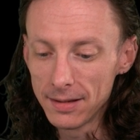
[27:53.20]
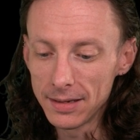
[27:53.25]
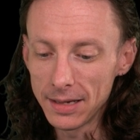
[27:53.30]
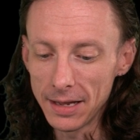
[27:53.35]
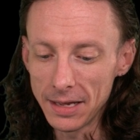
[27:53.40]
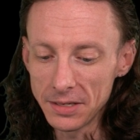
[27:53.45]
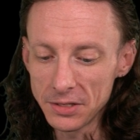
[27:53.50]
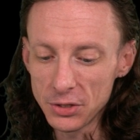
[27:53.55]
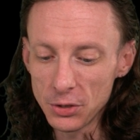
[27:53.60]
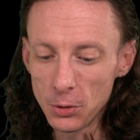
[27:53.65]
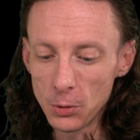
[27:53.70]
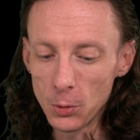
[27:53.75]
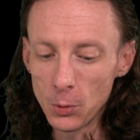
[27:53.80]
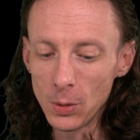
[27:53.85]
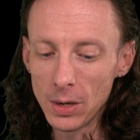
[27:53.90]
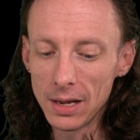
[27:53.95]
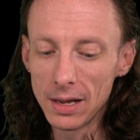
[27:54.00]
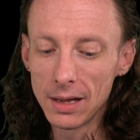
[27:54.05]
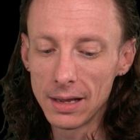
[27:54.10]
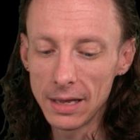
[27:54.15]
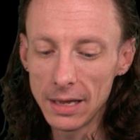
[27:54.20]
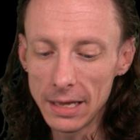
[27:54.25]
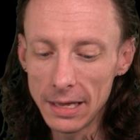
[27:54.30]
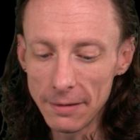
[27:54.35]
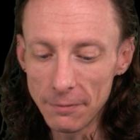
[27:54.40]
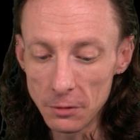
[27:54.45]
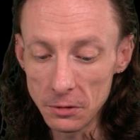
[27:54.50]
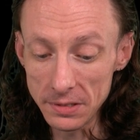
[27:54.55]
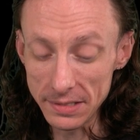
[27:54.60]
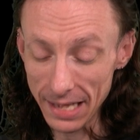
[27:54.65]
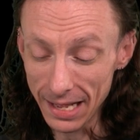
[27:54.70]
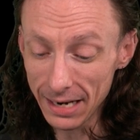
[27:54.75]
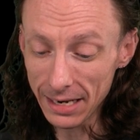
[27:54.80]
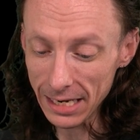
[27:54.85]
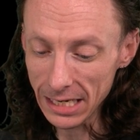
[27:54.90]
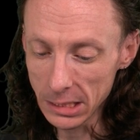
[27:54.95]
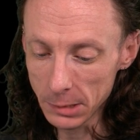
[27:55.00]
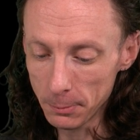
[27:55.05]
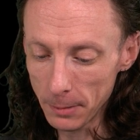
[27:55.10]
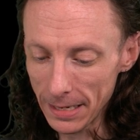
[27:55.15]
So if there's not a
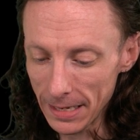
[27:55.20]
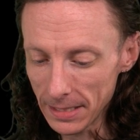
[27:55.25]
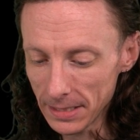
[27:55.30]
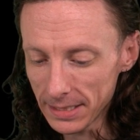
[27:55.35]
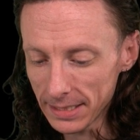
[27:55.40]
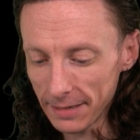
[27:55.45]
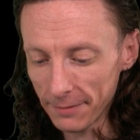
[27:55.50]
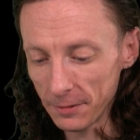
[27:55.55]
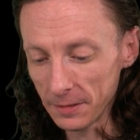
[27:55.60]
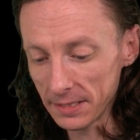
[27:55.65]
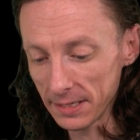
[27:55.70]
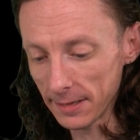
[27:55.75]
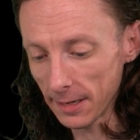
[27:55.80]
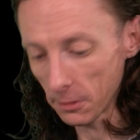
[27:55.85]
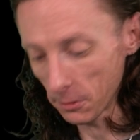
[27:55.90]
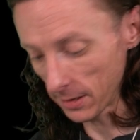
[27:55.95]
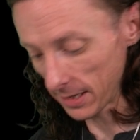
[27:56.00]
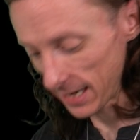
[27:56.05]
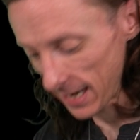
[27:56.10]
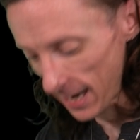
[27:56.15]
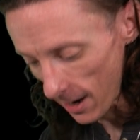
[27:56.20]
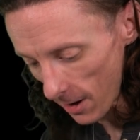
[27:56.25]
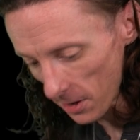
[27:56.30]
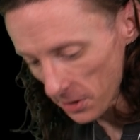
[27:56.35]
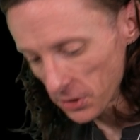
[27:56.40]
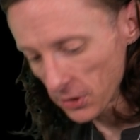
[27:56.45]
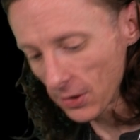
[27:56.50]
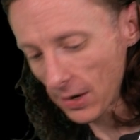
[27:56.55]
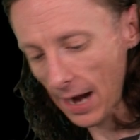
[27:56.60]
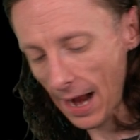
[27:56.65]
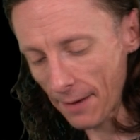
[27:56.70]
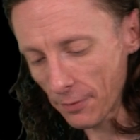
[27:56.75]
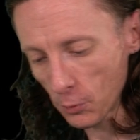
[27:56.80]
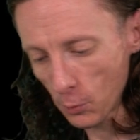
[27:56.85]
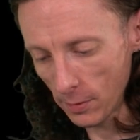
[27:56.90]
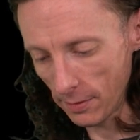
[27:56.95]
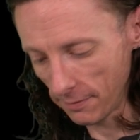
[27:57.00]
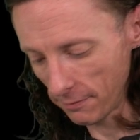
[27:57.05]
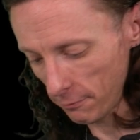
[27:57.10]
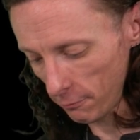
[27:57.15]
space, if it's another character after
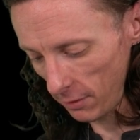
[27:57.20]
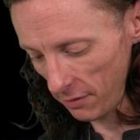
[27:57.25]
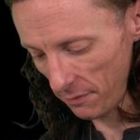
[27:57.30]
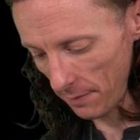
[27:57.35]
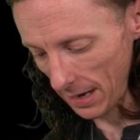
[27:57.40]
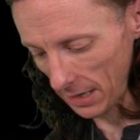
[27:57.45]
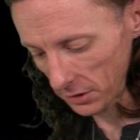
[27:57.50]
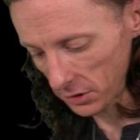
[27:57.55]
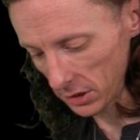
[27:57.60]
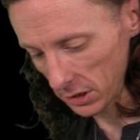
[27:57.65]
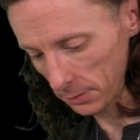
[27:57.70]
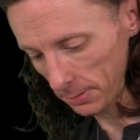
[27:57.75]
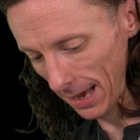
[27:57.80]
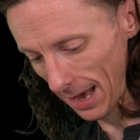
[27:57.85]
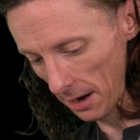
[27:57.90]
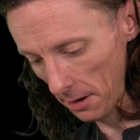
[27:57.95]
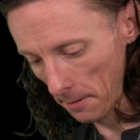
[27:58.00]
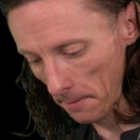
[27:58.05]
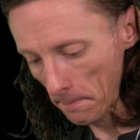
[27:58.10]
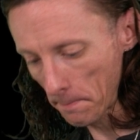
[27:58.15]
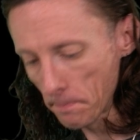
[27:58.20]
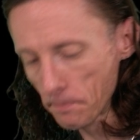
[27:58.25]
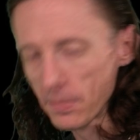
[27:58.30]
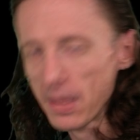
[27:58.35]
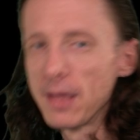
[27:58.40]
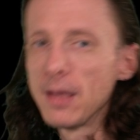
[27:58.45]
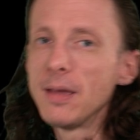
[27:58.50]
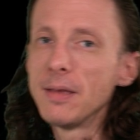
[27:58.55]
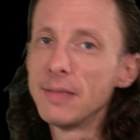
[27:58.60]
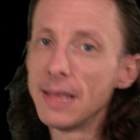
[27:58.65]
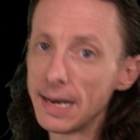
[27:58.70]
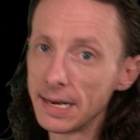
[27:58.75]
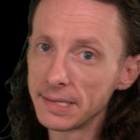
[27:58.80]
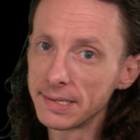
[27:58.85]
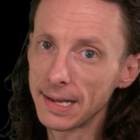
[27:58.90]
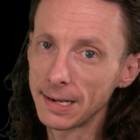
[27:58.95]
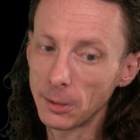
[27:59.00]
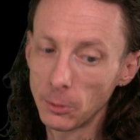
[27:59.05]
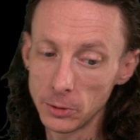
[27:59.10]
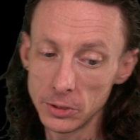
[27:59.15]
we've matched this pattern, then it's
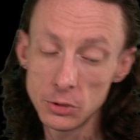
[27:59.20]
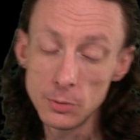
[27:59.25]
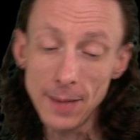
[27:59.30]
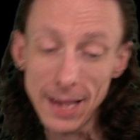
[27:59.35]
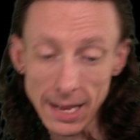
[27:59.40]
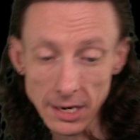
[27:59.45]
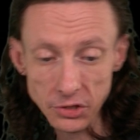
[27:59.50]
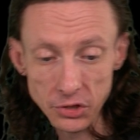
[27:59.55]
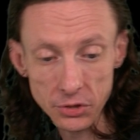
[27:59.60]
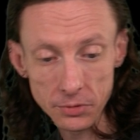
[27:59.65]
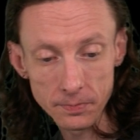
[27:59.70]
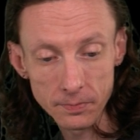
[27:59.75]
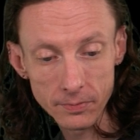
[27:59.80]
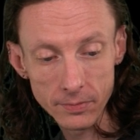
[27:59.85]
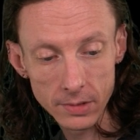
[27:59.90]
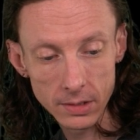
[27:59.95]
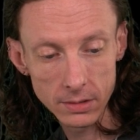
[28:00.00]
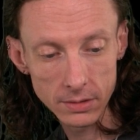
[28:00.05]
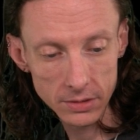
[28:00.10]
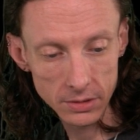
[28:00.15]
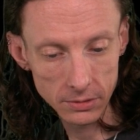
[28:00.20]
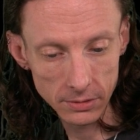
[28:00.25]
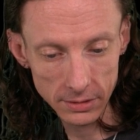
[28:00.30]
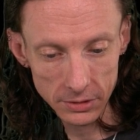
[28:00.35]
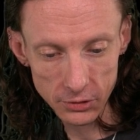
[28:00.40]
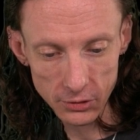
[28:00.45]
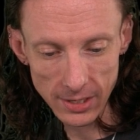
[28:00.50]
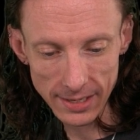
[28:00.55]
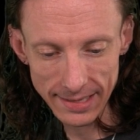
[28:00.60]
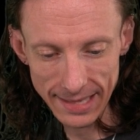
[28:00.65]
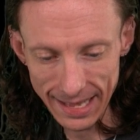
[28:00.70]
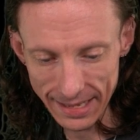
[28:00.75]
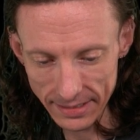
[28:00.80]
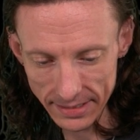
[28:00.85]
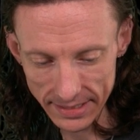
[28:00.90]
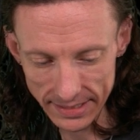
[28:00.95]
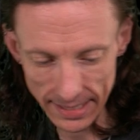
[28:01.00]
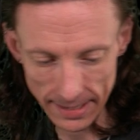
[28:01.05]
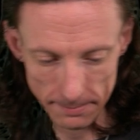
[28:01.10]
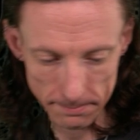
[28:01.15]
not going to match. So let's try that
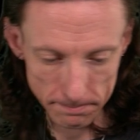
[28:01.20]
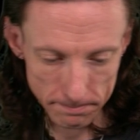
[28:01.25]
instead.